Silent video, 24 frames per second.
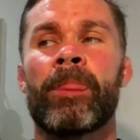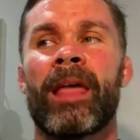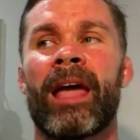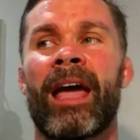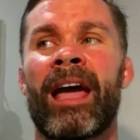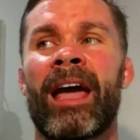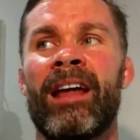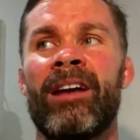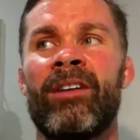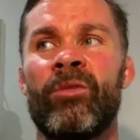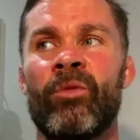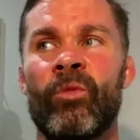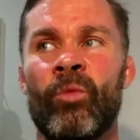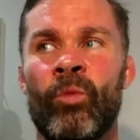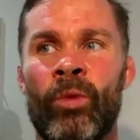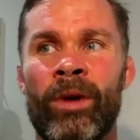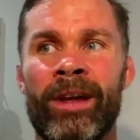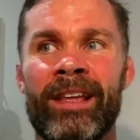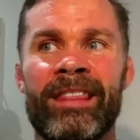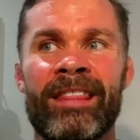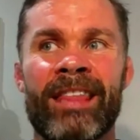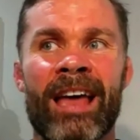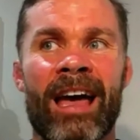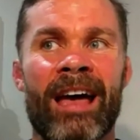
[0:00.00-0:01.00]
And
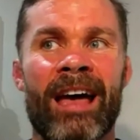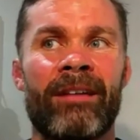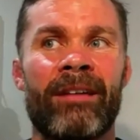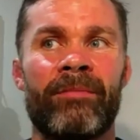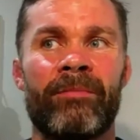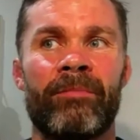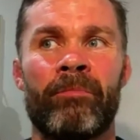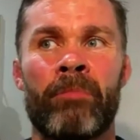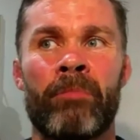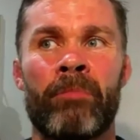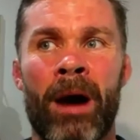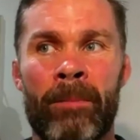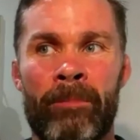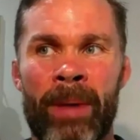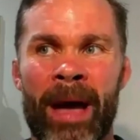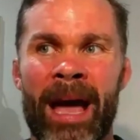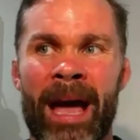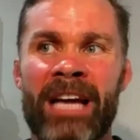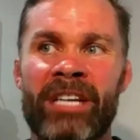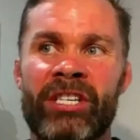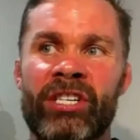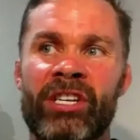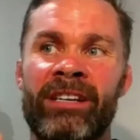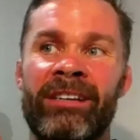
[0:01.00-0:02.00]
with that, my
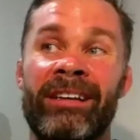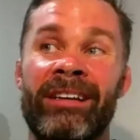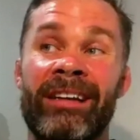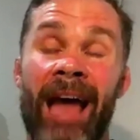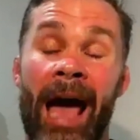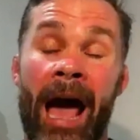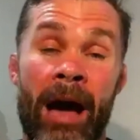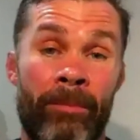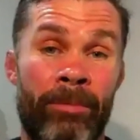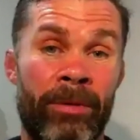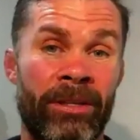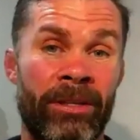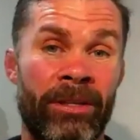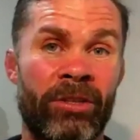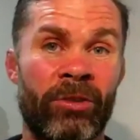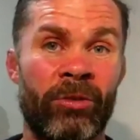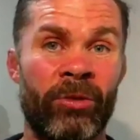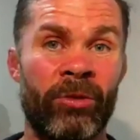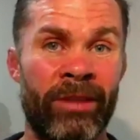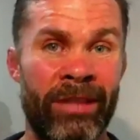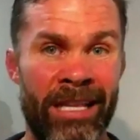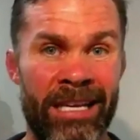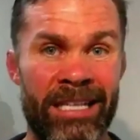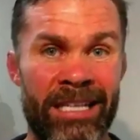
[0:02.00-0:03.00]
passion up until
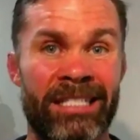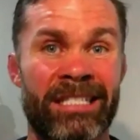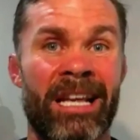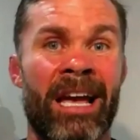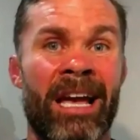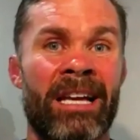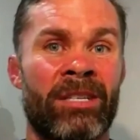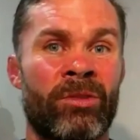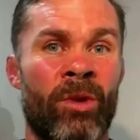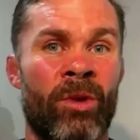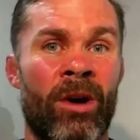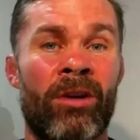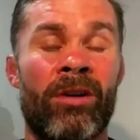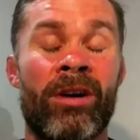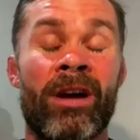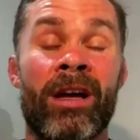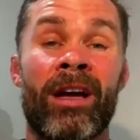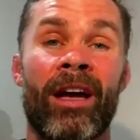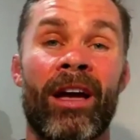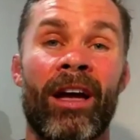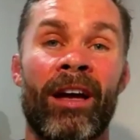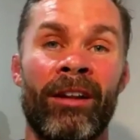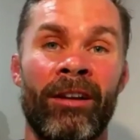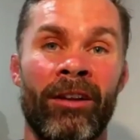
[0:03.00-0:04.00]
this day as well,
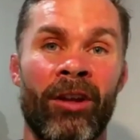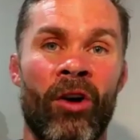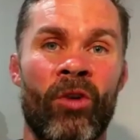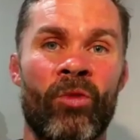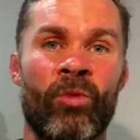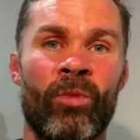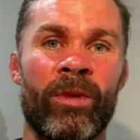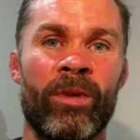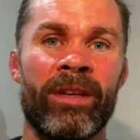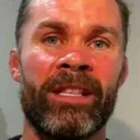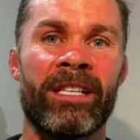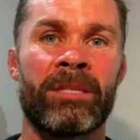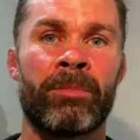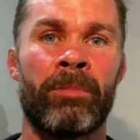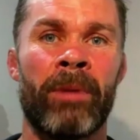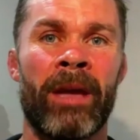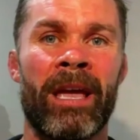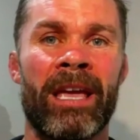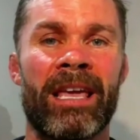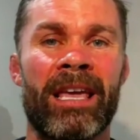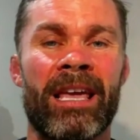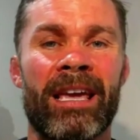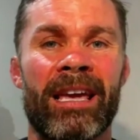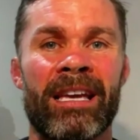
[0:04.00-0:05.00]
along with
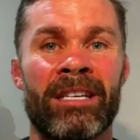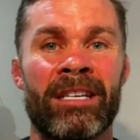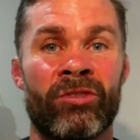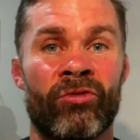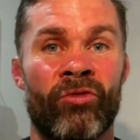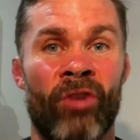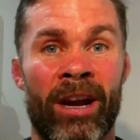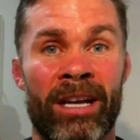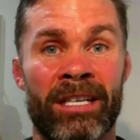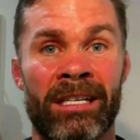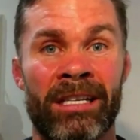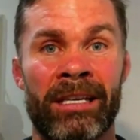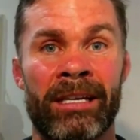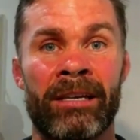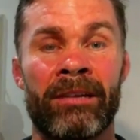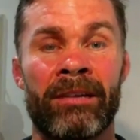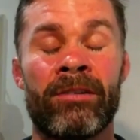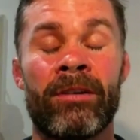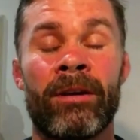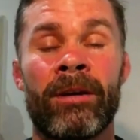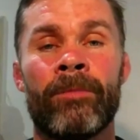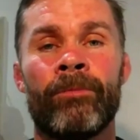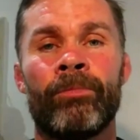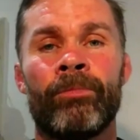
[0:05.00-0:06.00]
speaking, is wrestling.
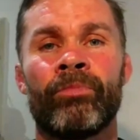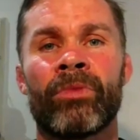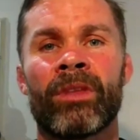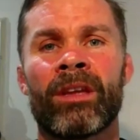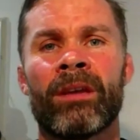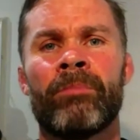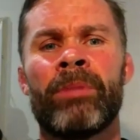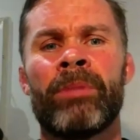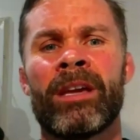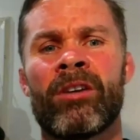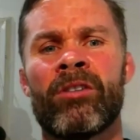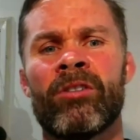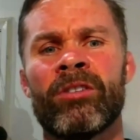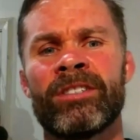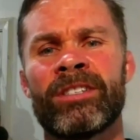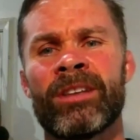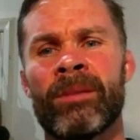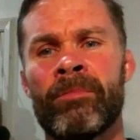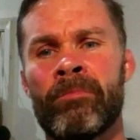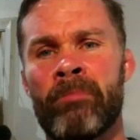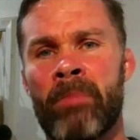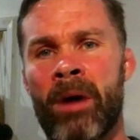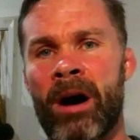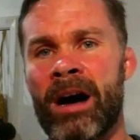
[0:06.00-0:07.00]
Because the
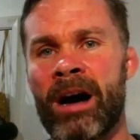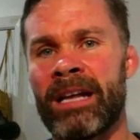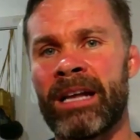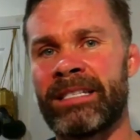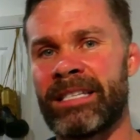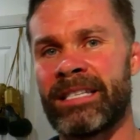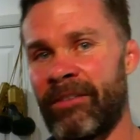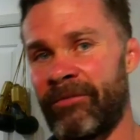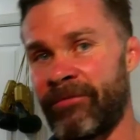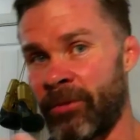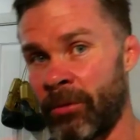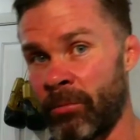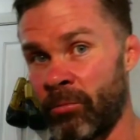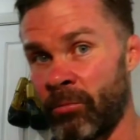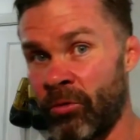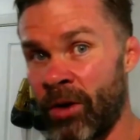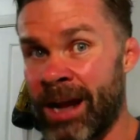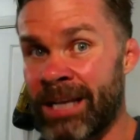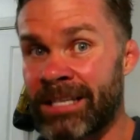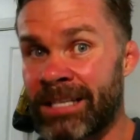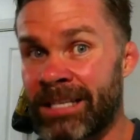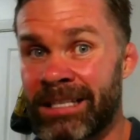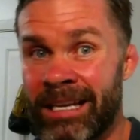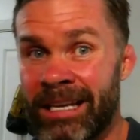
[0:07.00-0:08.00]
mindset from
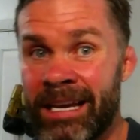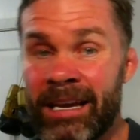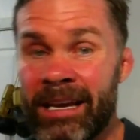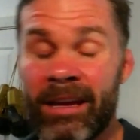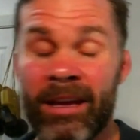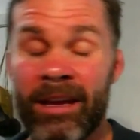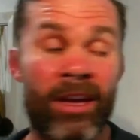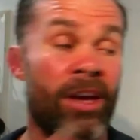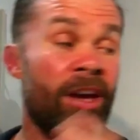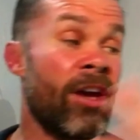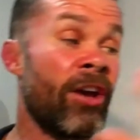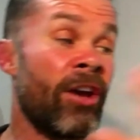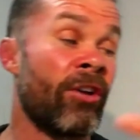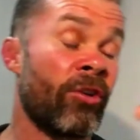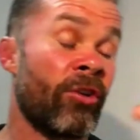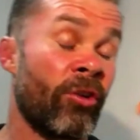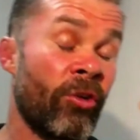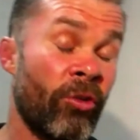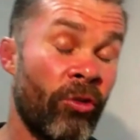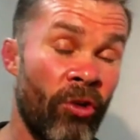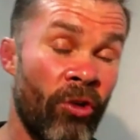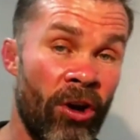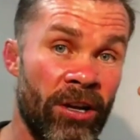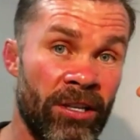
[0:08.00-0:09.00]
wrestling
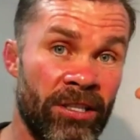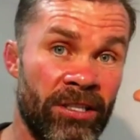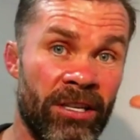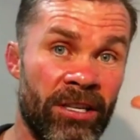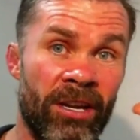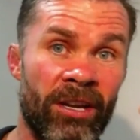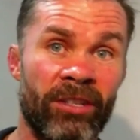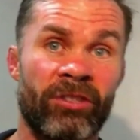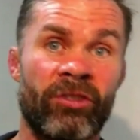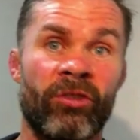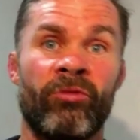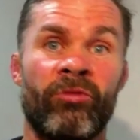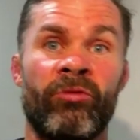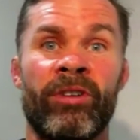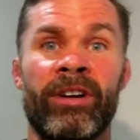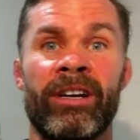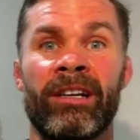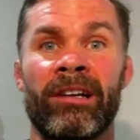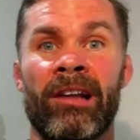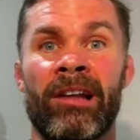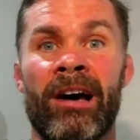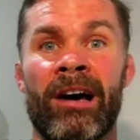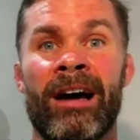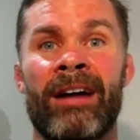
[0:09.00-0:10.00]
across to real
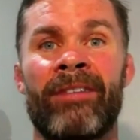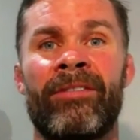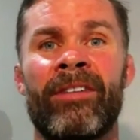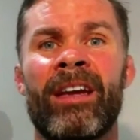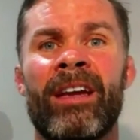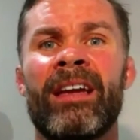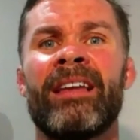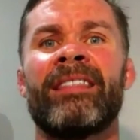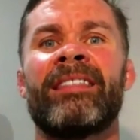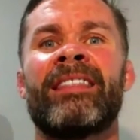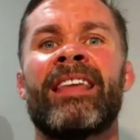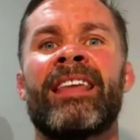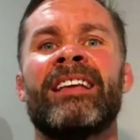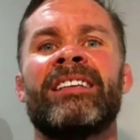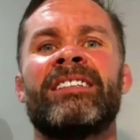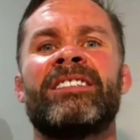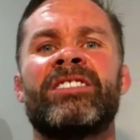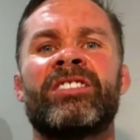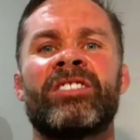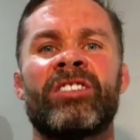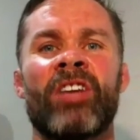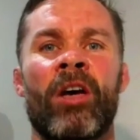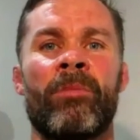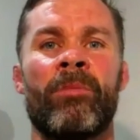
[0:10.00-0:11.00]
life, there's
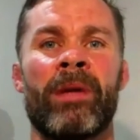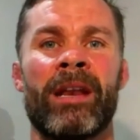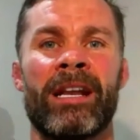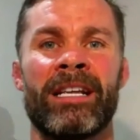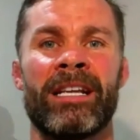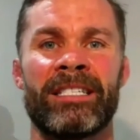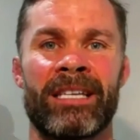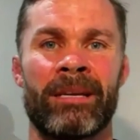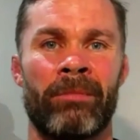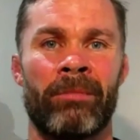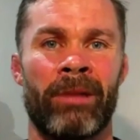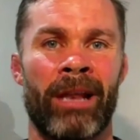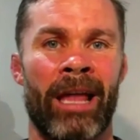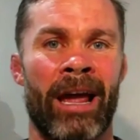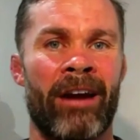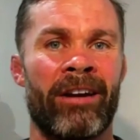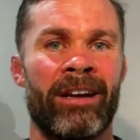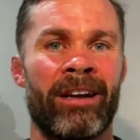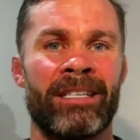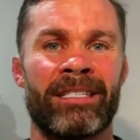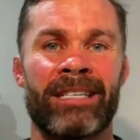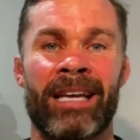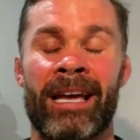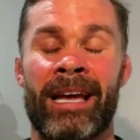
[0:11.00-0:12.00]
so many
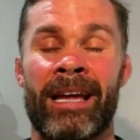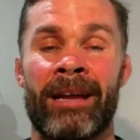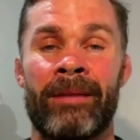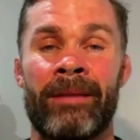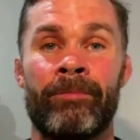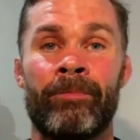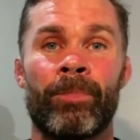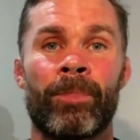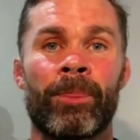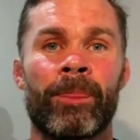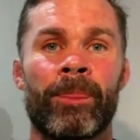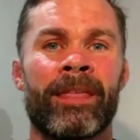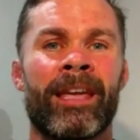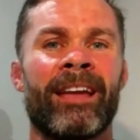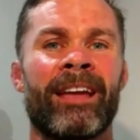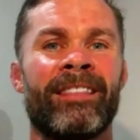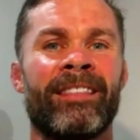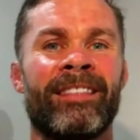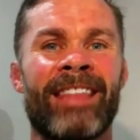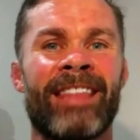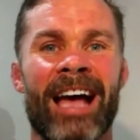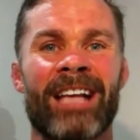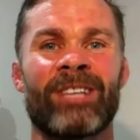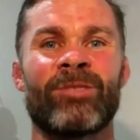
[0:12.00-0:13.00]
similarities. And yeah,
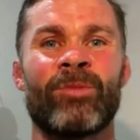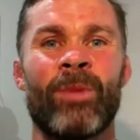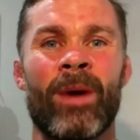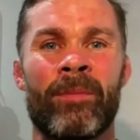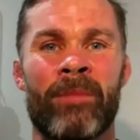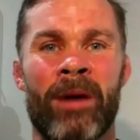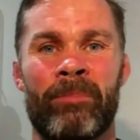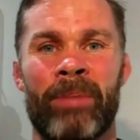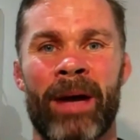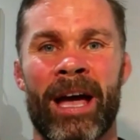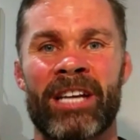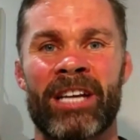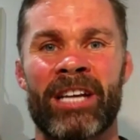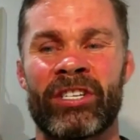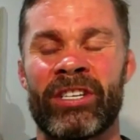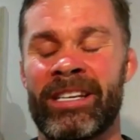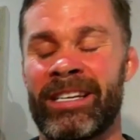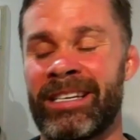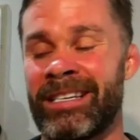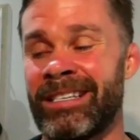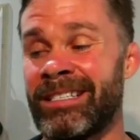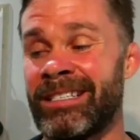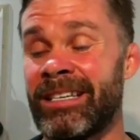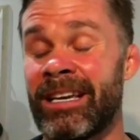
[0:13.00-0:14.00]
that's where my passion
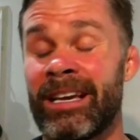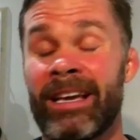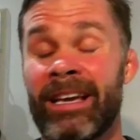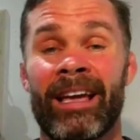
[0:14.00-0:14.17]
is.